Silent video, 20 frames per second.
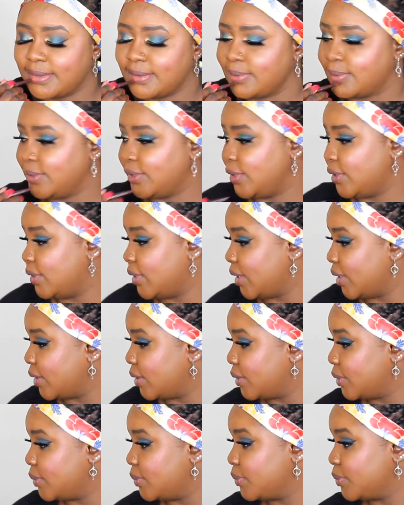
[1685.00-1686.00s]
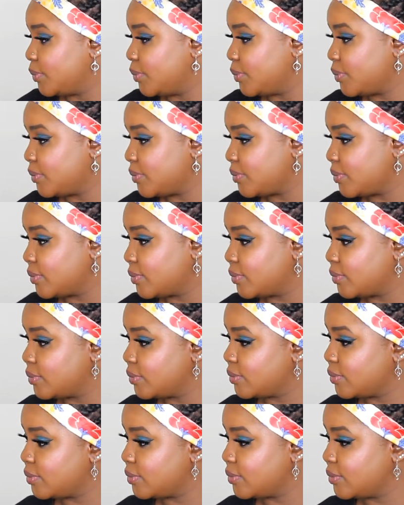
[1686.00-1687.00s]
What do you think? It's
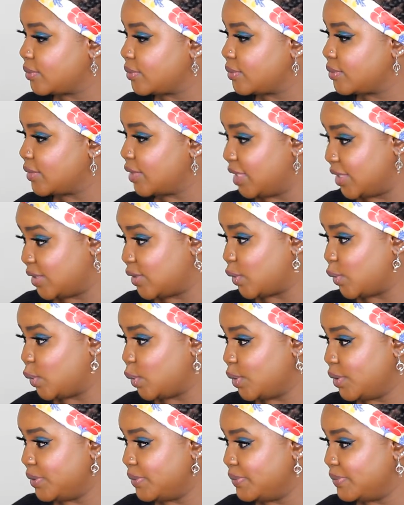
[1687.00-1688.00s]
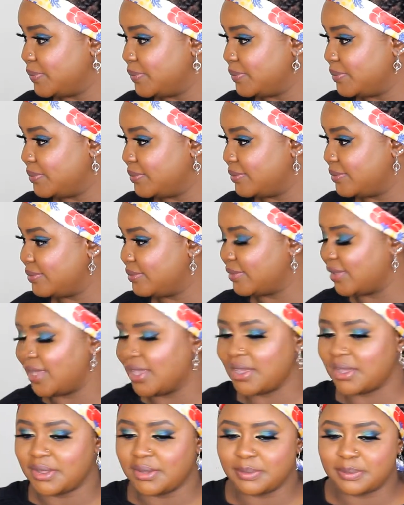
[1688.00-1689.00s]
cool. It's cool?
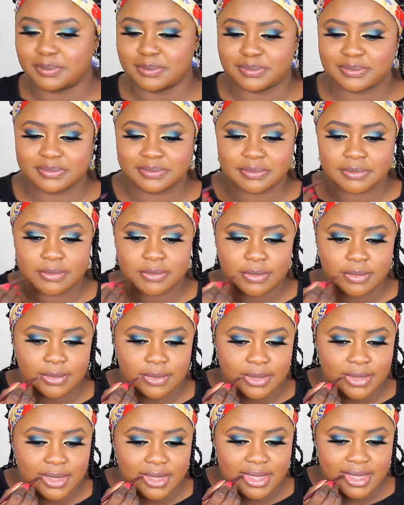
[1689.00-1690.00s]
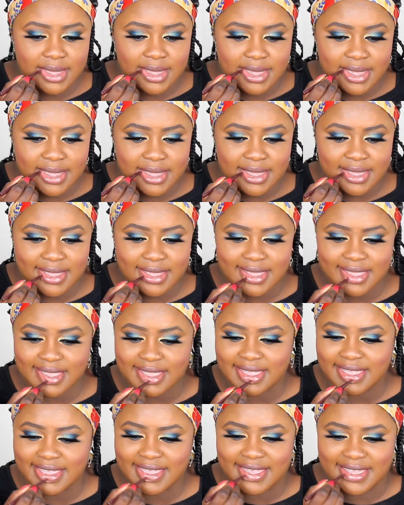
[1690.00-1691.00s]
Yeah. yeah.
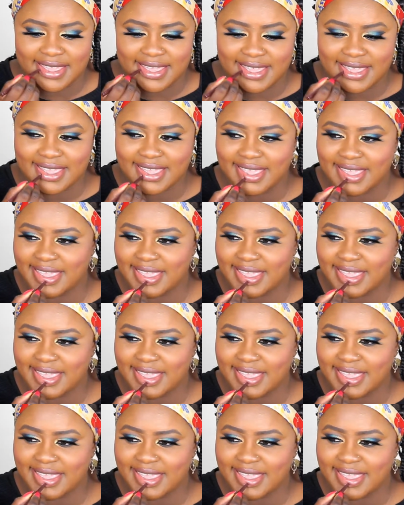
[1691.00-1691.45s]
Uh-huh.